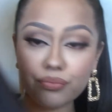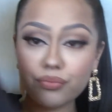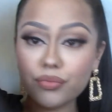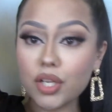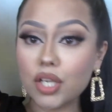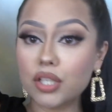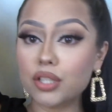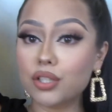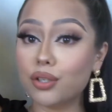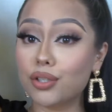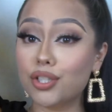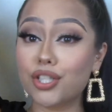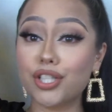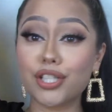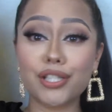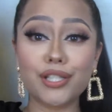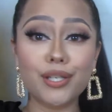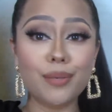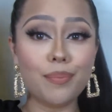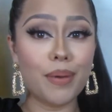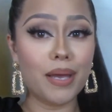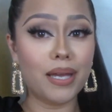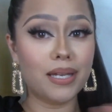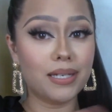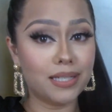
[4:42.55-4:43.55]
So just
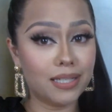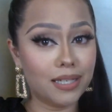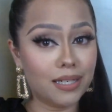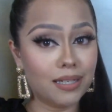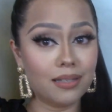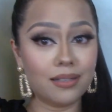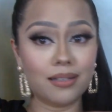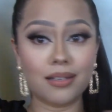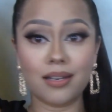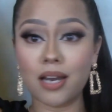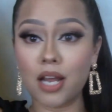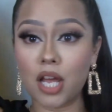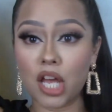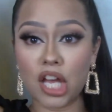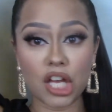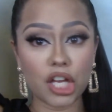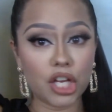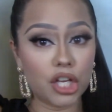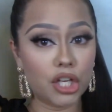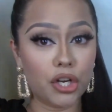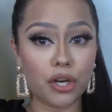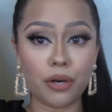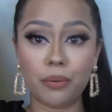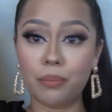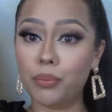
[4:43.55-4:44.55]
depending
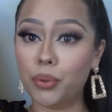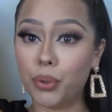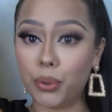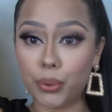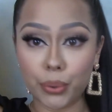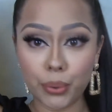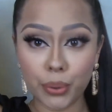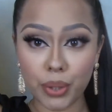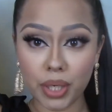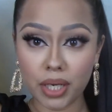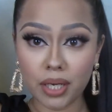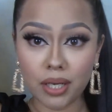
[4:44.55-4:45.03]
your mood.